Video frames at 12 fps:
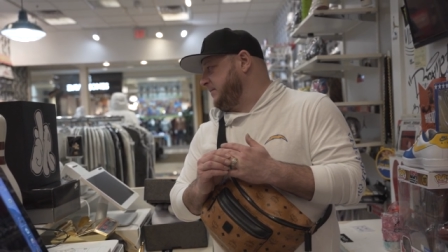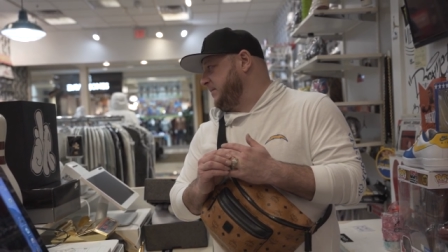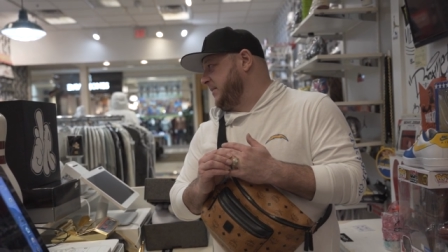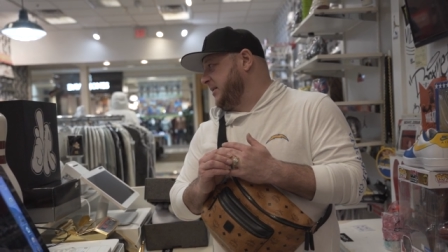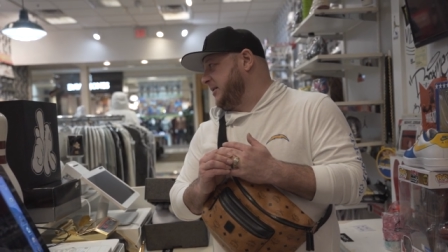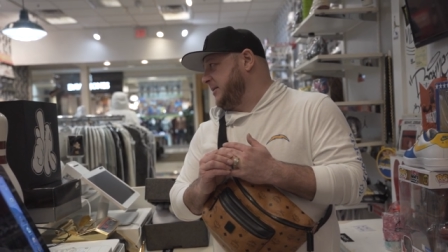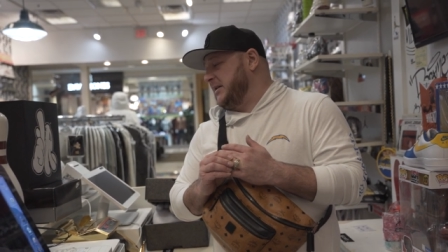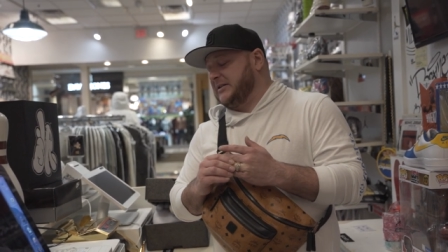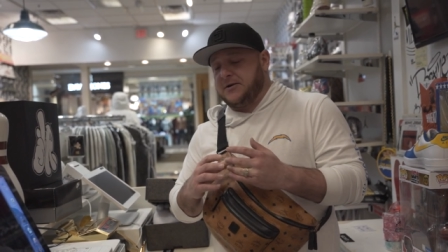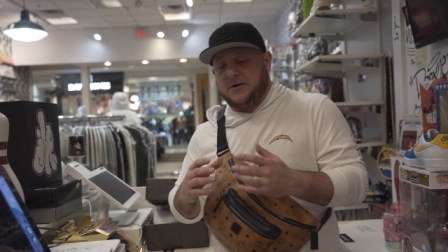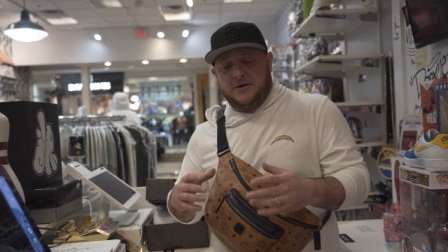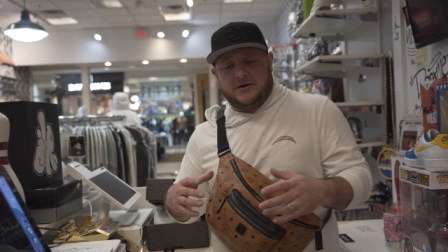um,
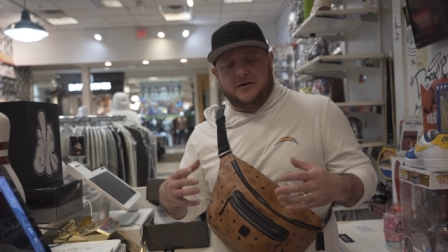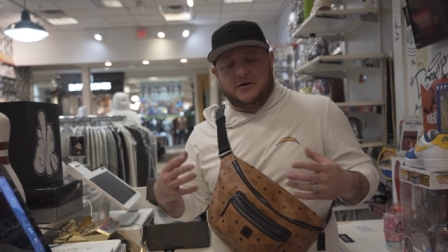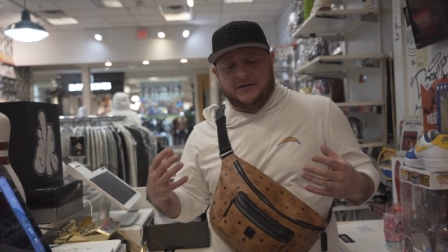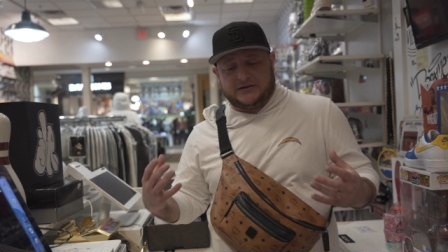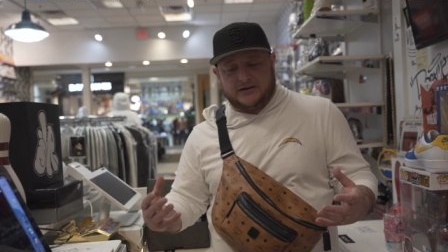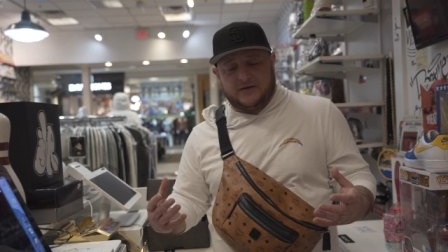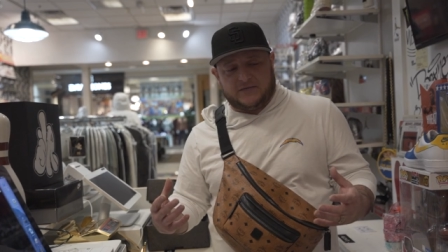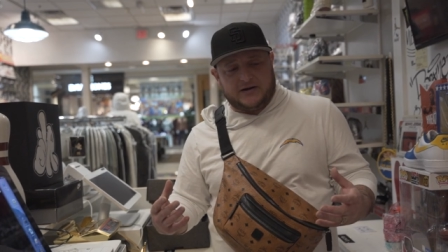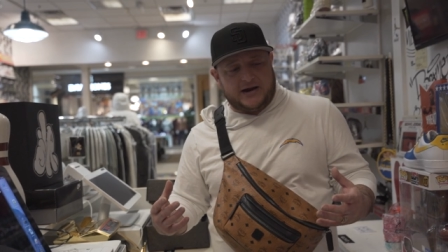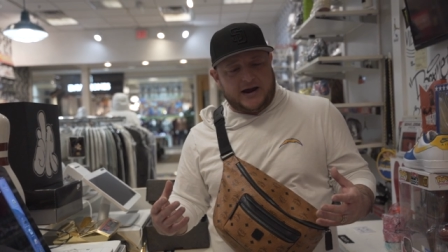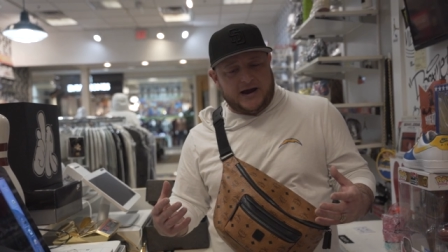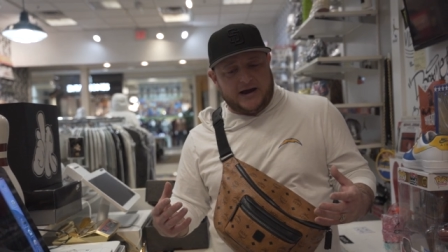his art and all the stuff that
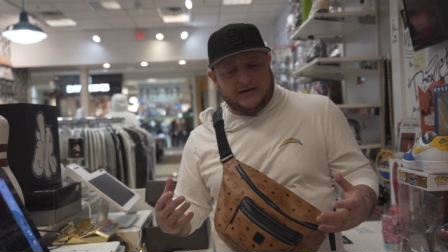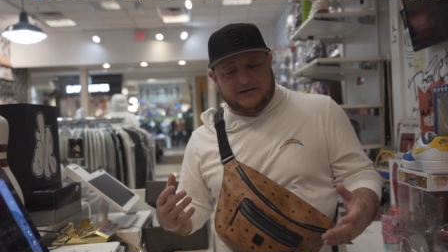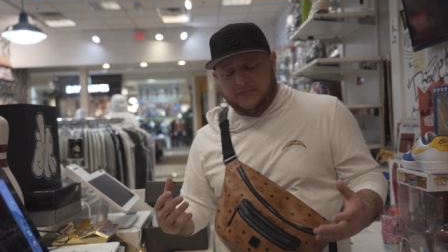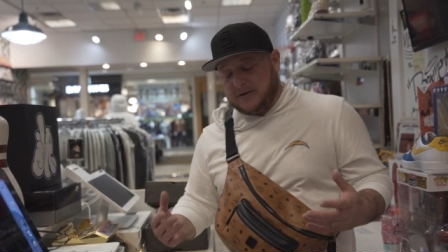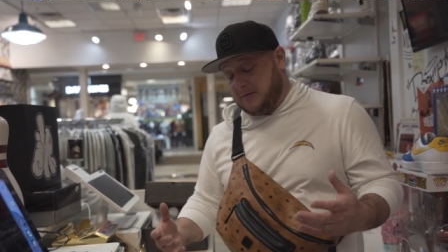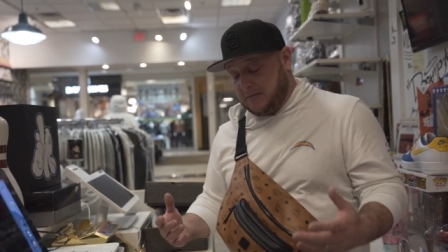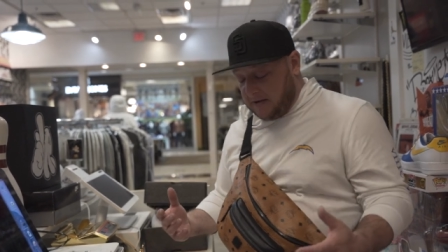he has, and blah blah